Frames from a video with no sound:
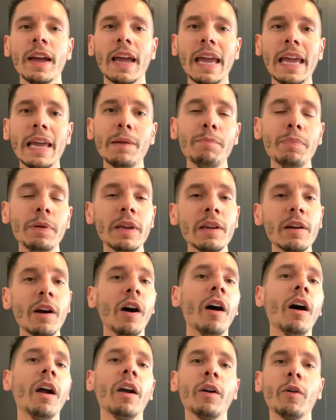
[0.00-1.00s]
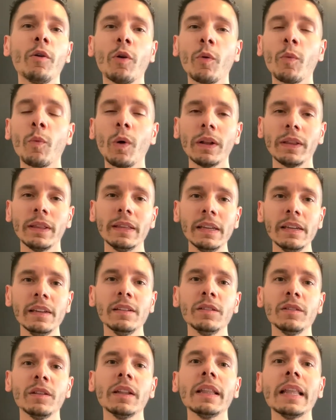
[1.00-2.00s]
APR or what
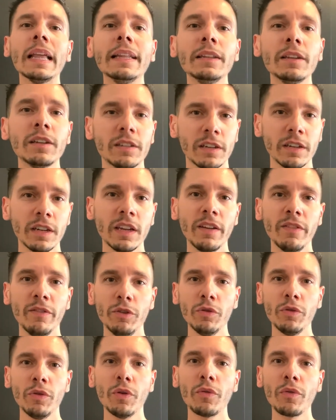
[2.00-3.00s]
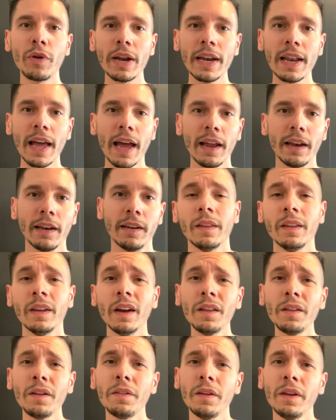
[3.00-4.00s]
these lenders are giving you the rate at. The
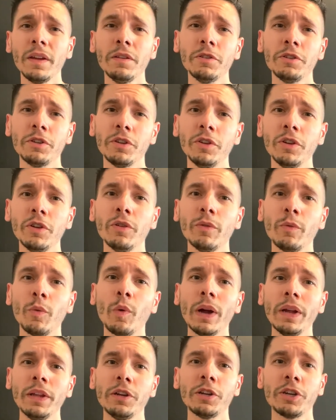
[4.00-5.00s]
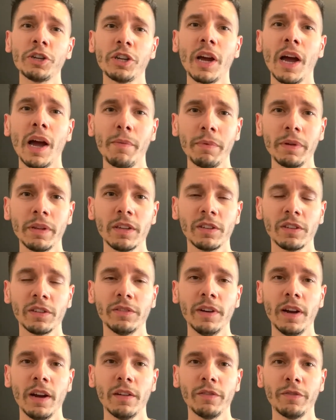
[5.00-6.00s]
other thing you should do when you're shopping this
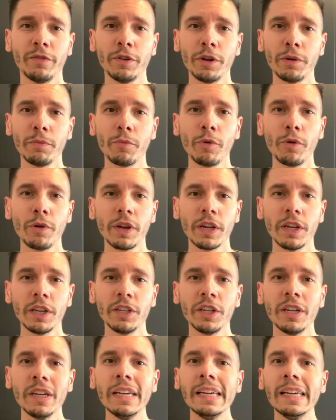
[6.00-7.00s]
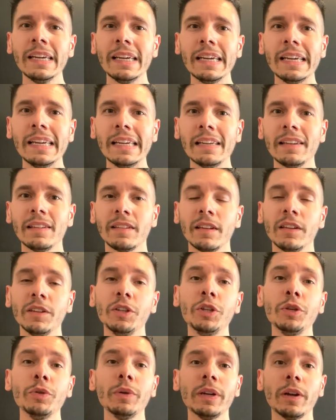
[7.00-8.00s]
around for your mortgage is to
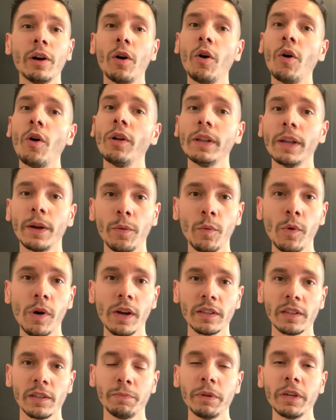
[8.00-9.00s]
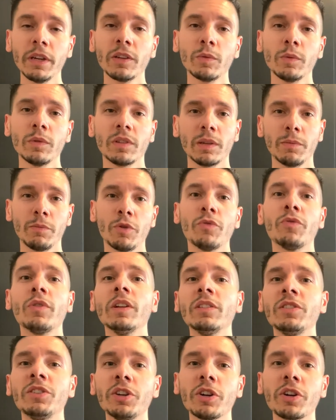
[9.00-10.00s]
do it all at once, because when someone
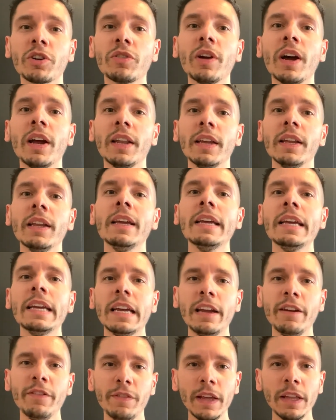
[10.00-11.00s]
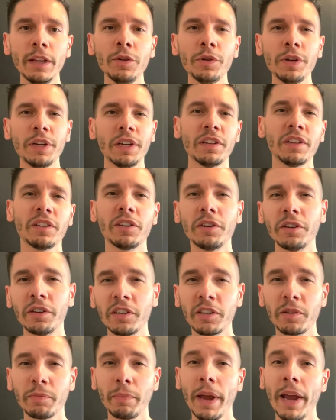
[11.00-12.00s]
runs your credit, if they do it in a certain
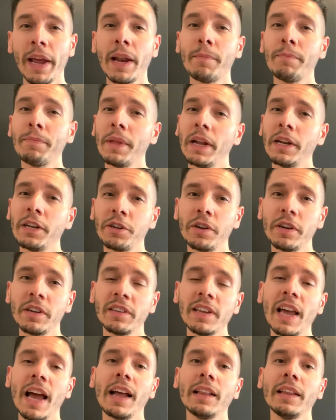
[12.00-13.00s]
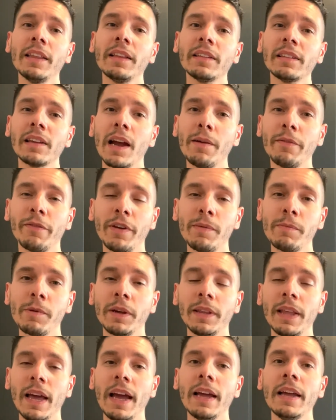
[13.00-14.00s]
span, I'm not sure exactly the time frame
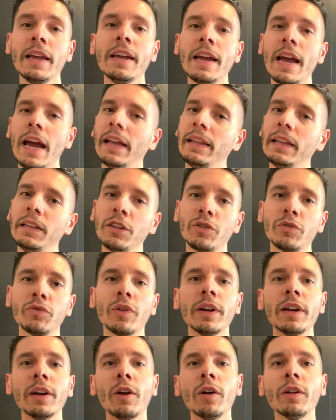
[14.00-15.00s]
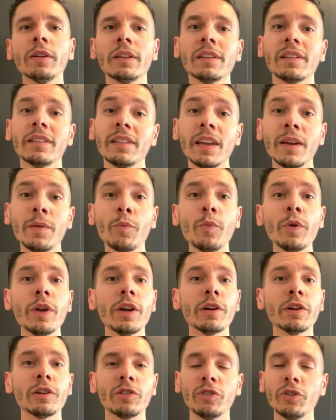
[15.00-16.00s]
on that, and they just run it all in the same
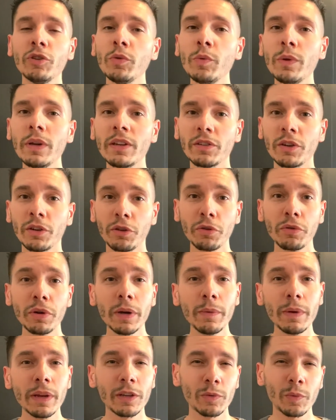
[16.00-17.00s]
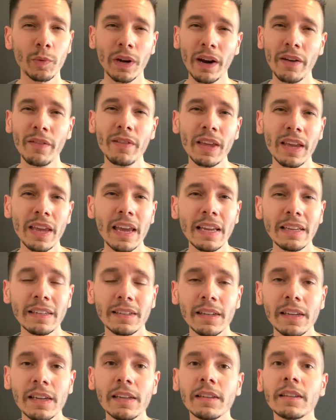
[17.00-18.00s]
week or 2 weeks or 3 weeks, whatever the case
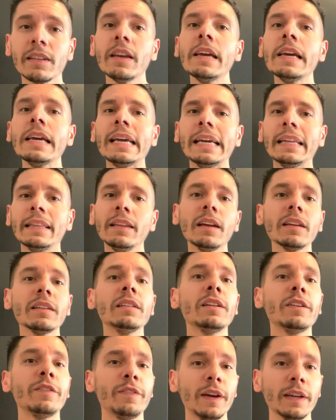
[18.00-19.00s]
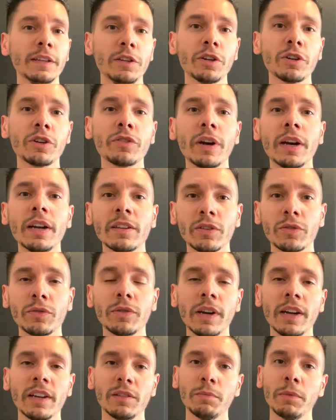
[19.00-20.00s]
is, it doesn't affect your credit
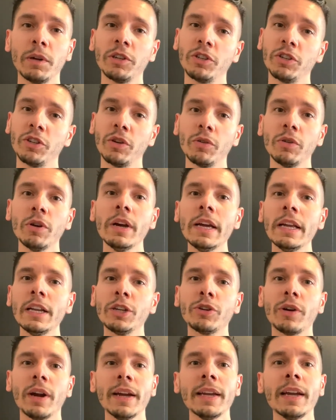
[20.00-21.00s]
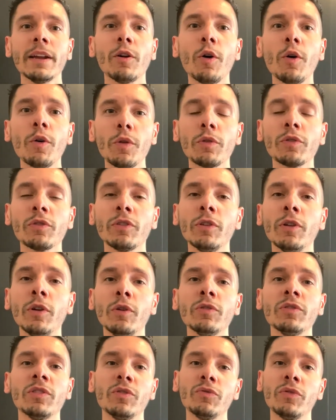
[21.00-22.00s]
score as much. So try and get all those
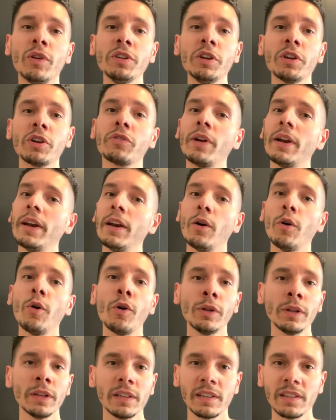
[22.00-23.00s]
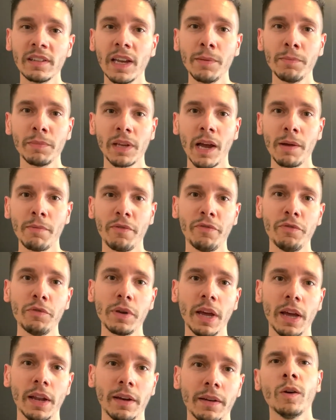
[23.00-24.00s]
loans and run your credit all at the same time if you
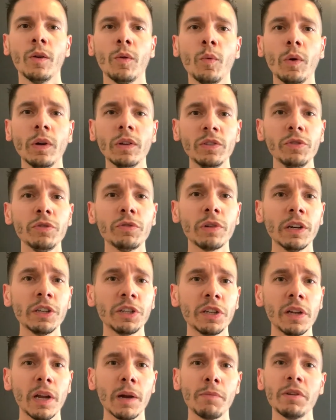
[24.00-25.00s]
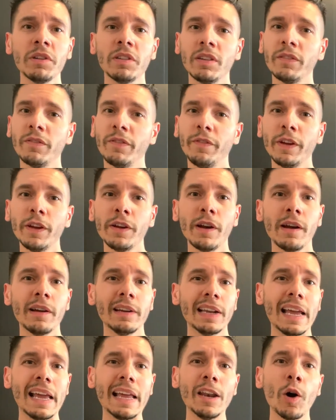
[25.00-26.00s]
can. Once you crunch the numbers and figure out
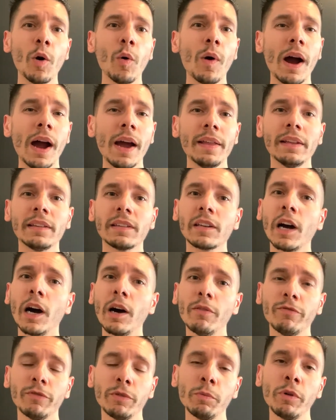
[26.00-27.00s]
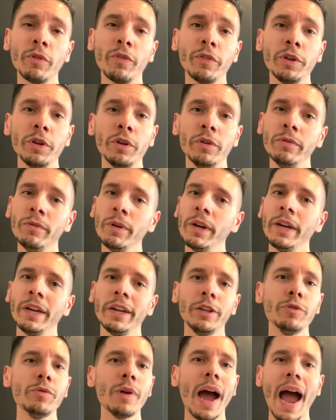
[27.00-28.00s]
an NOI that's comfortable for you,
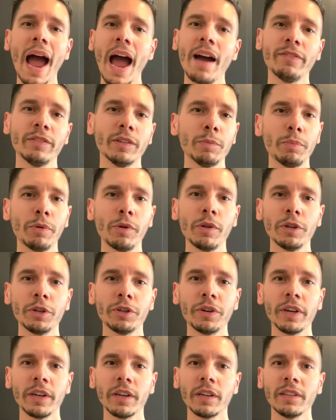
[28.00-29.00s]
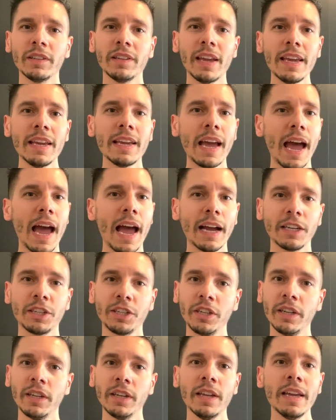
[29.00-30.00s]
you have to pull the trigger, take
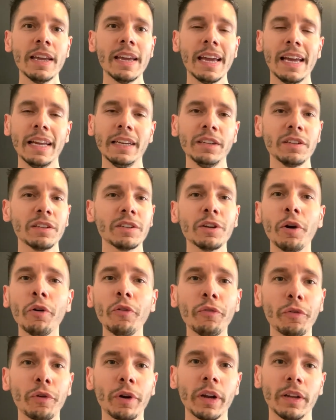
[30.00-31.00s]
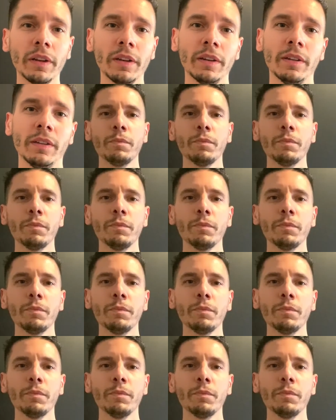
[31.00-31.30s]
action, and just go for it.